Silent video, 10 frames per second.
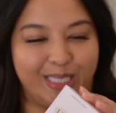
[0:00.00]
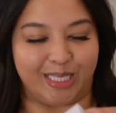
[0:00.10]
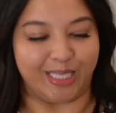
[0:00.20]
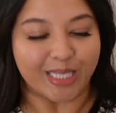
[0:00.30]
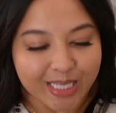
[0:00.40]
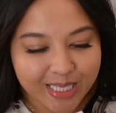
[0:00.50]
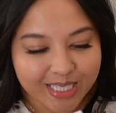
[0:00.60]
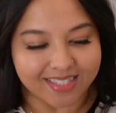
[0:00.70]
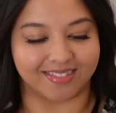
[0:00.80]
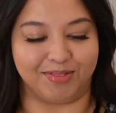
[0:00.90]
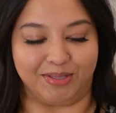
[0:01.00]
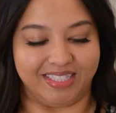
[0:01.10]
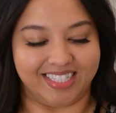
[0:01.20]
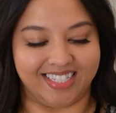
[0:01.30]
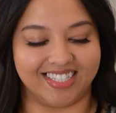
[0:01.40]
I'm so excited.
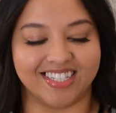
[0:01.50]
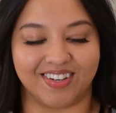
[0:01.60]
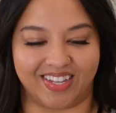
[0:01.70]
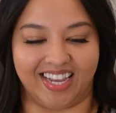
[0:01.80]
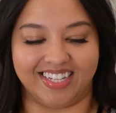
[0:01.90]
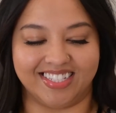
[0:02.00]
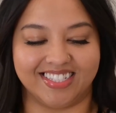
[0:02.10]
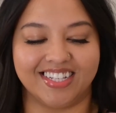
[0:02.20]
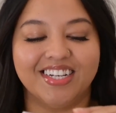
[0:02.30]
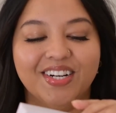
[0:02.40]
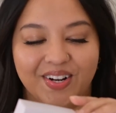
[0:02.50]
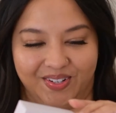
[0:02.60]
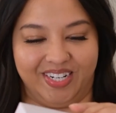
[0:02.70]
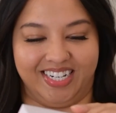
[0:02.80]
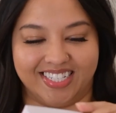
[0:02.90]
Okay. All right.